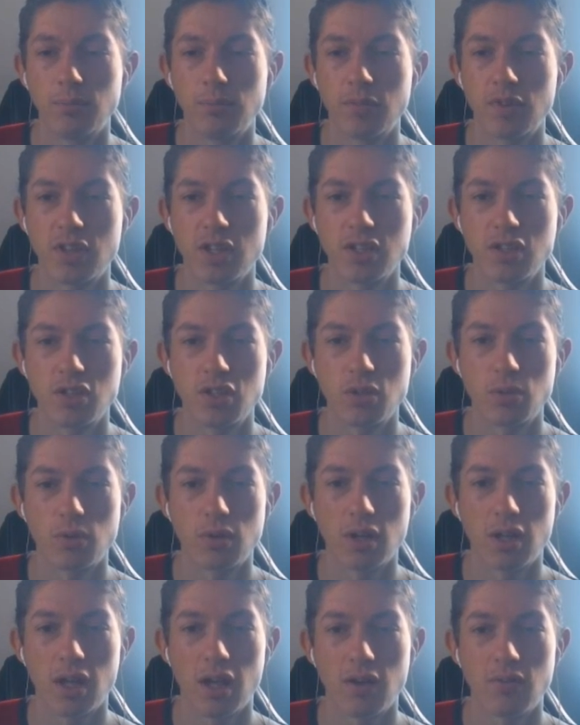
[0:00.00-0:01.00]
Things you do
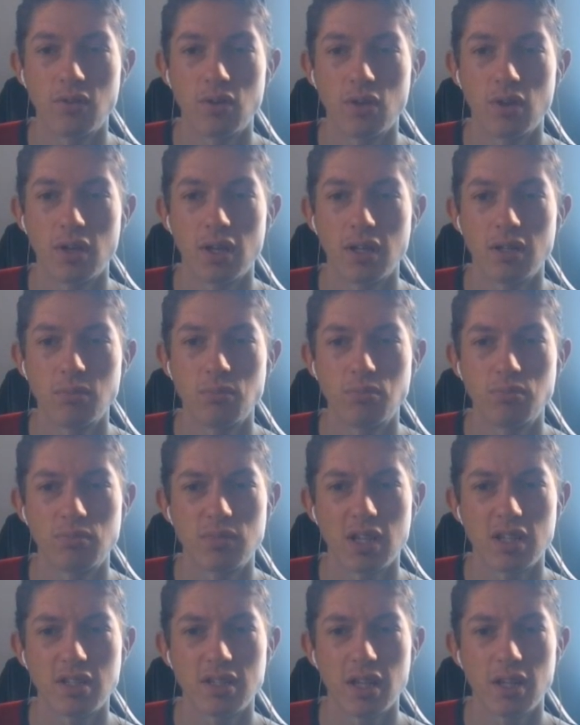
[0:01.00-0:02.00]
want to have in your hand:
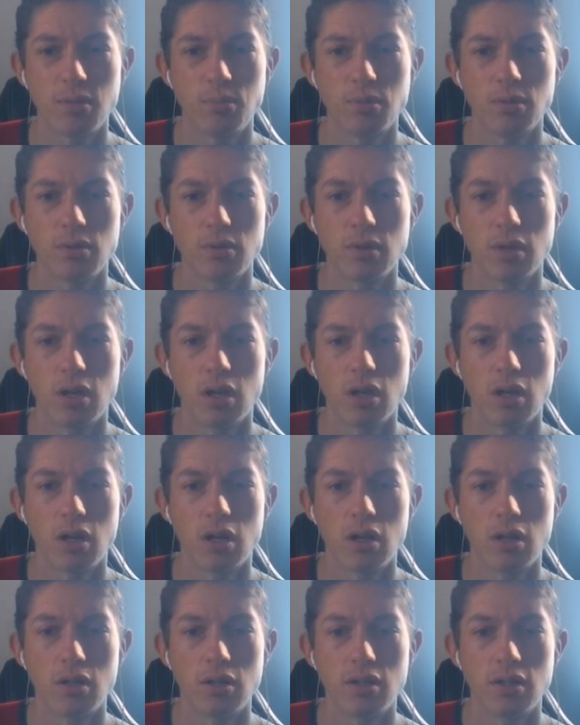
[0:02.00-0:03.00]
Chest Ape,
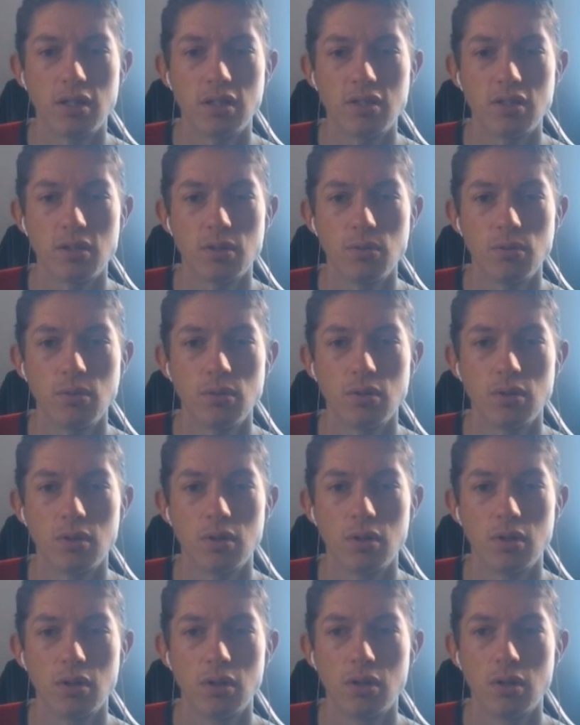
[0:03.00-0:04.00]
these two.
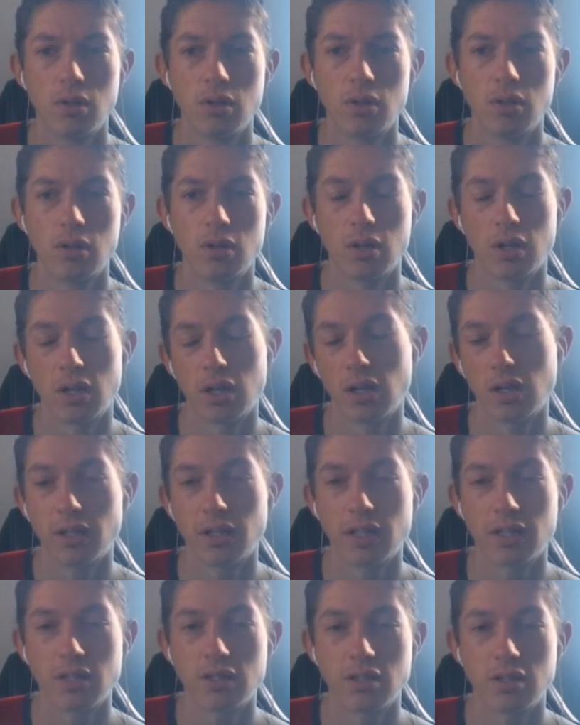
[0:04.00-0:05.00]
I'll
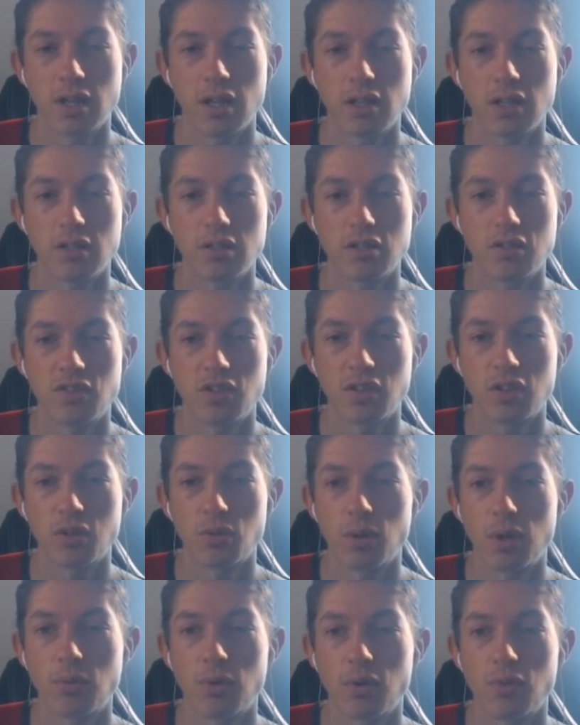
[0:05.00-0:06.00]
get to that. Sphere
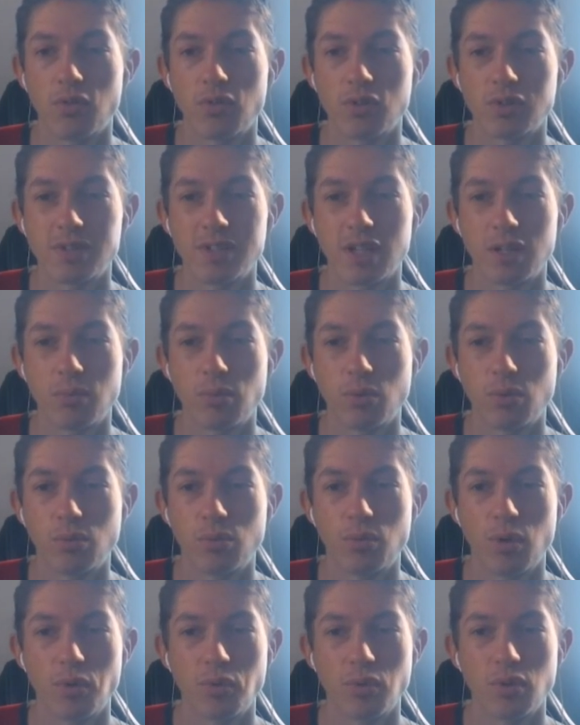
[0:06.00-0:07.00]
Karibo, for example.
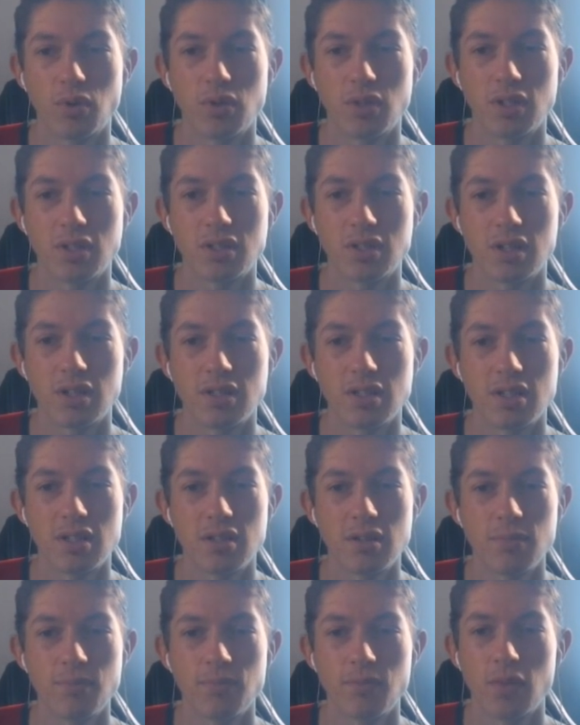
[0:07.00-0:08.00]
Probably not these guys
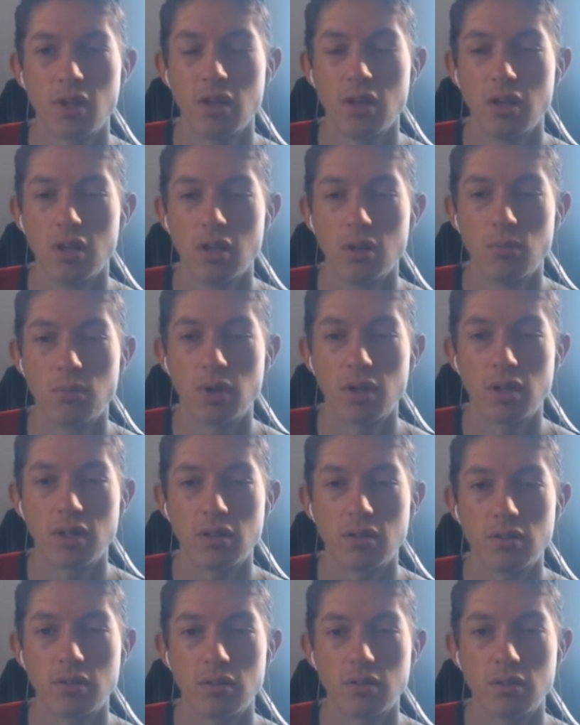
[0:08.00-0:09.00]
either.
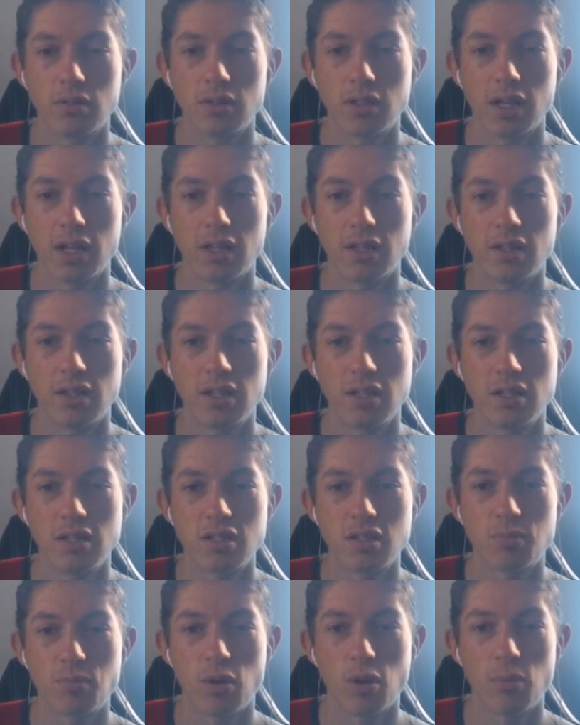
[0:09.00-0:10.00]
But yeah,
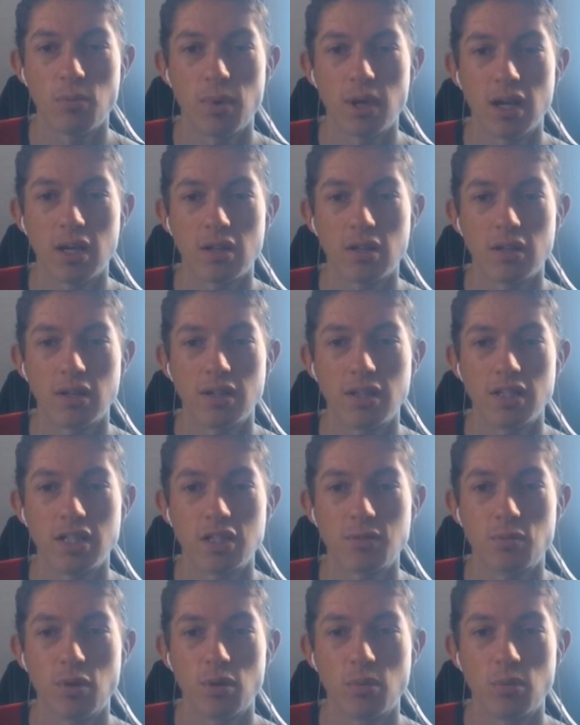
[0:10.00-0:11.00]
these pop backline,
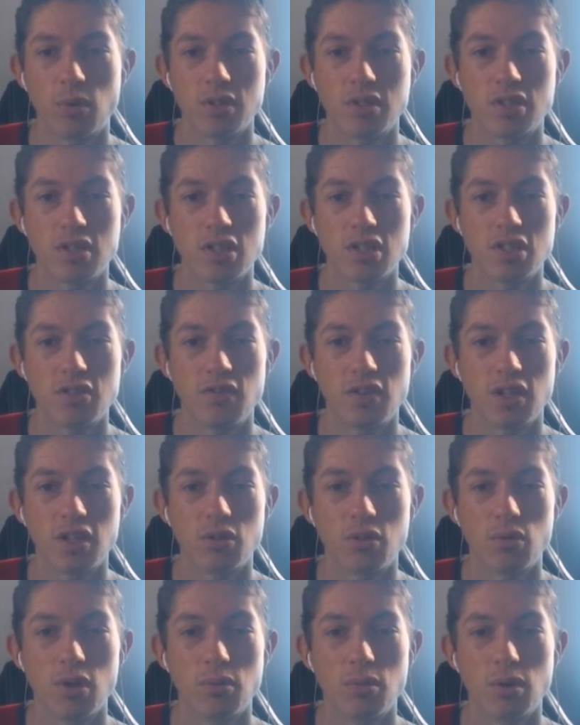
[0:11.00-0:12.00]
these pop monsters. Sphere
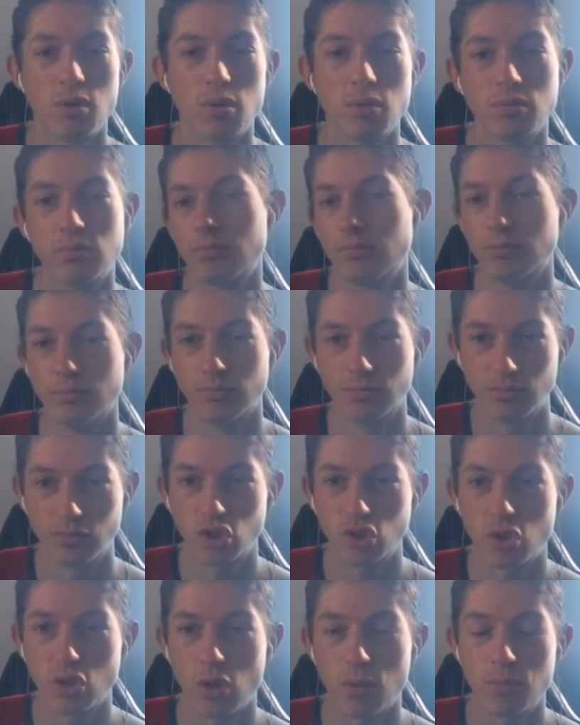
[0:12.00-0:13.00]
Karibo
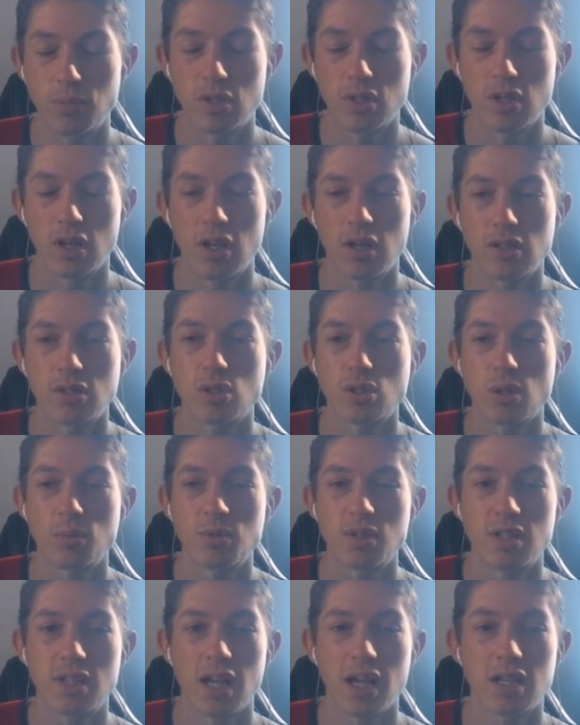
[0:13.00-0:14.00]
stops
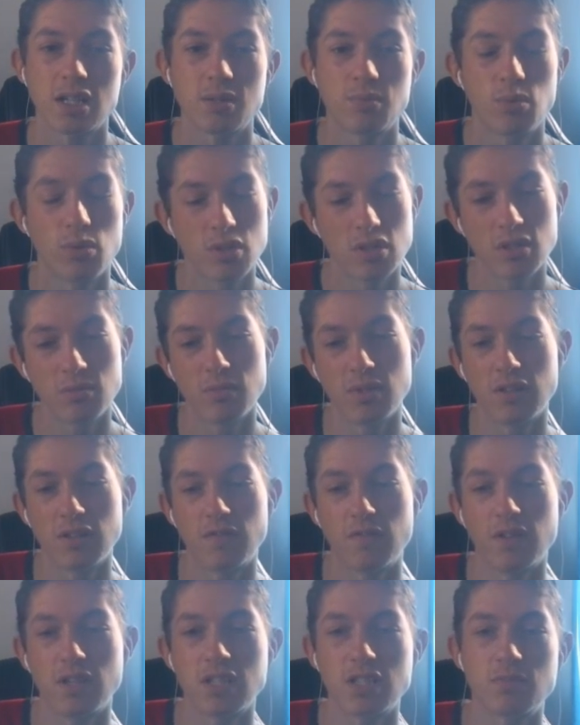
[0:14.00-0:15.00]
attacks, puts them in
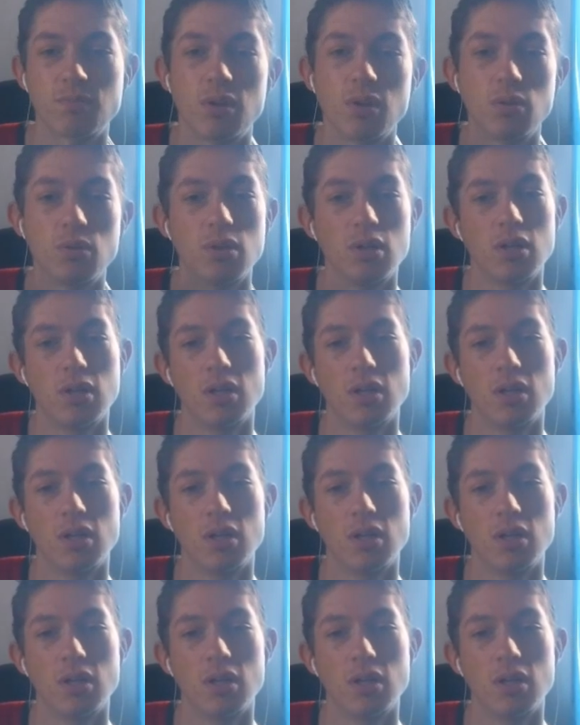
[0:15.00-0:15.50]
defense mode.